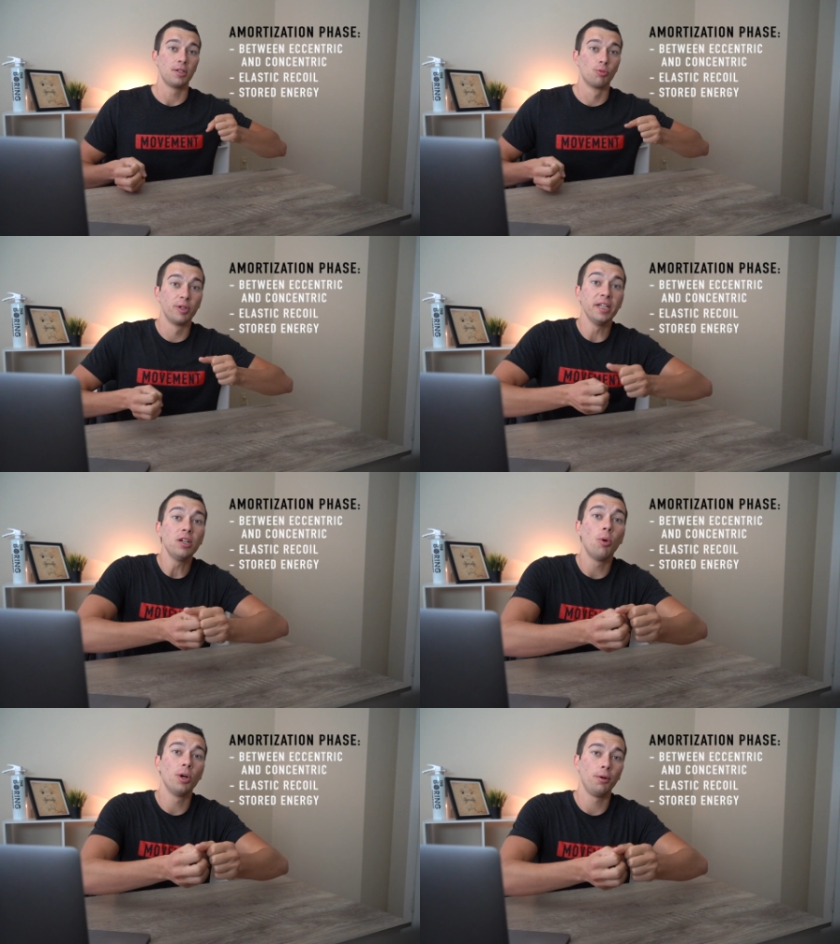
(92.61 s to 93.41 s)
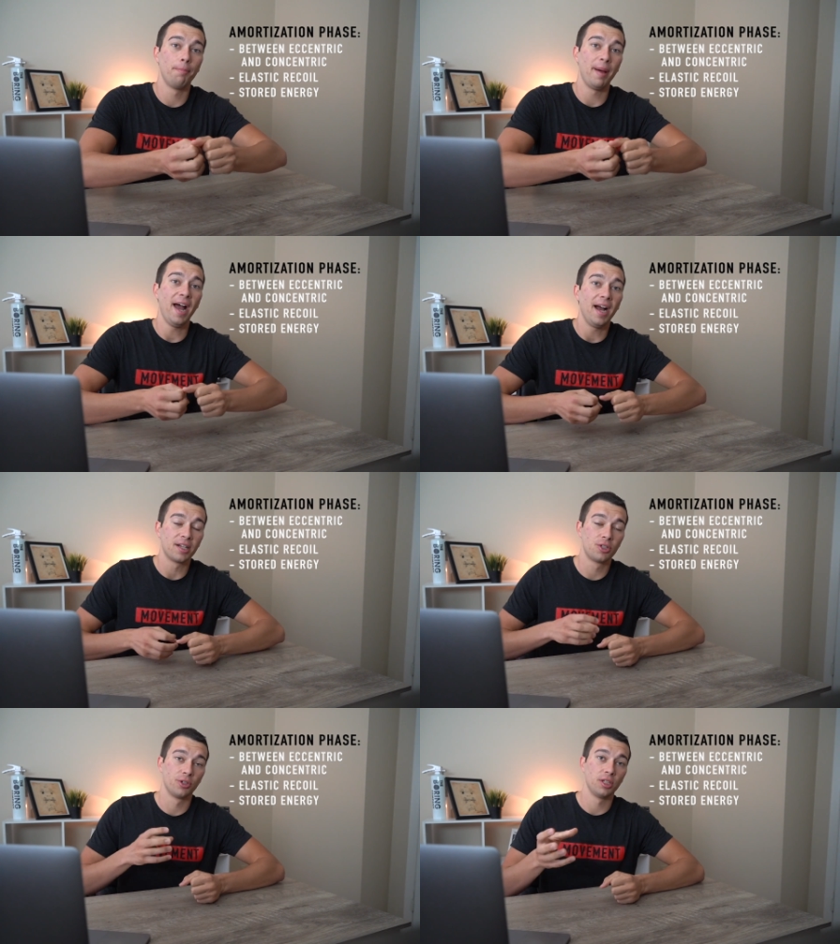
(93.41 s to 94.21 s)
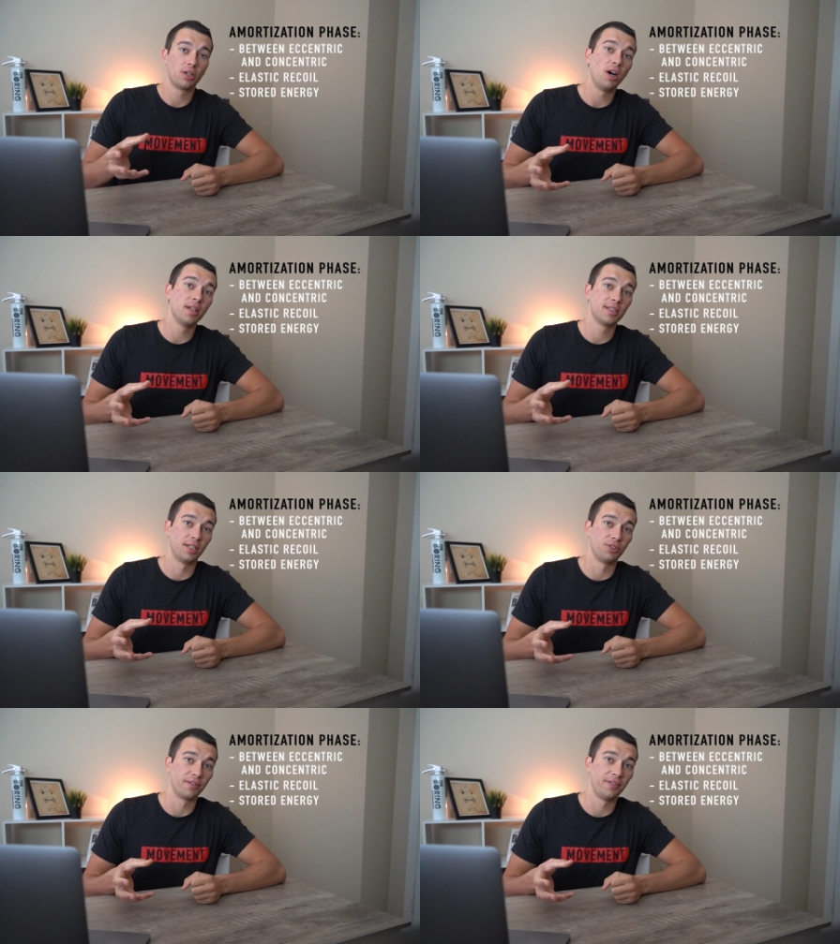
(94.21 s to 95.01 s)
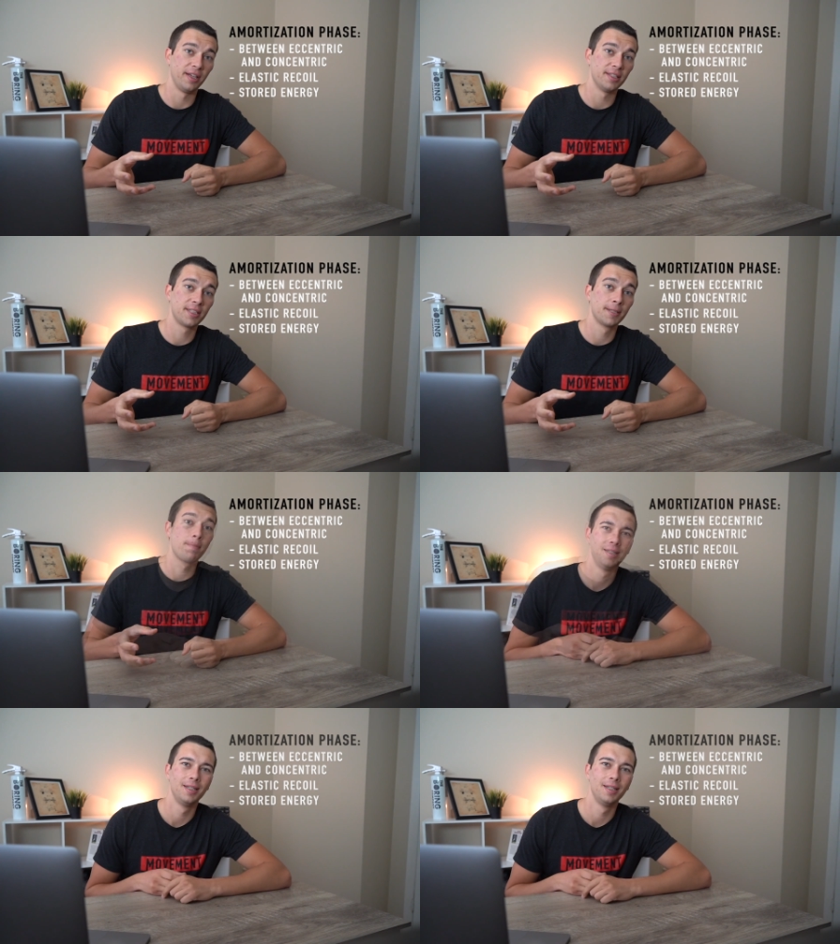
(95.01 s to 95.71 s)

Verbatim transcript: recoiled back during the concentric phase.